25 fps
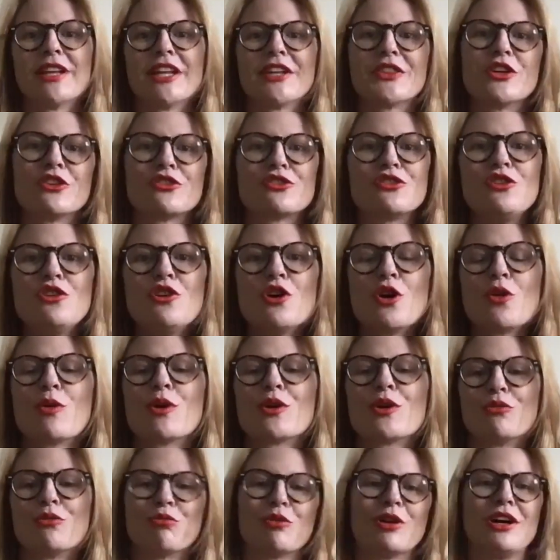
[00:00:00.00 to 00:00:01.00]
Like there's
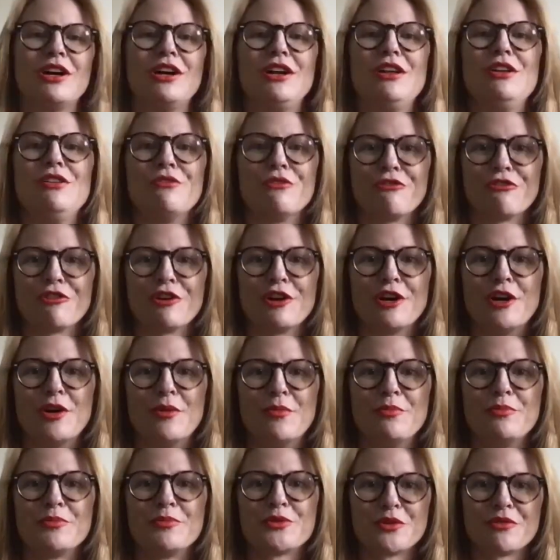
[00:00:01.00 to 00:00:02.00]
nowhere to run
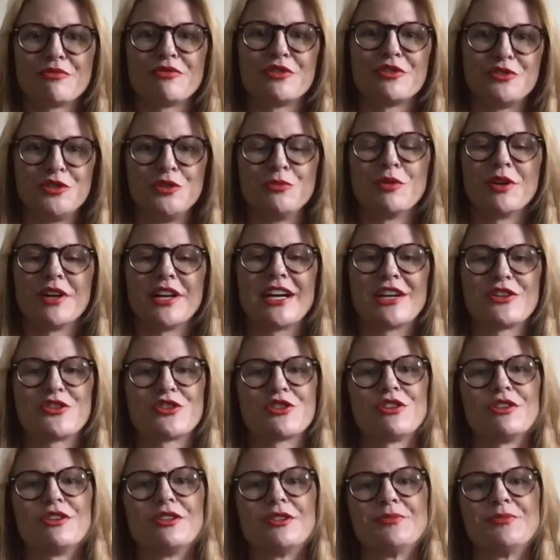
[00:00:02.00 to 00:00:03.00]
from sort of the supernatural.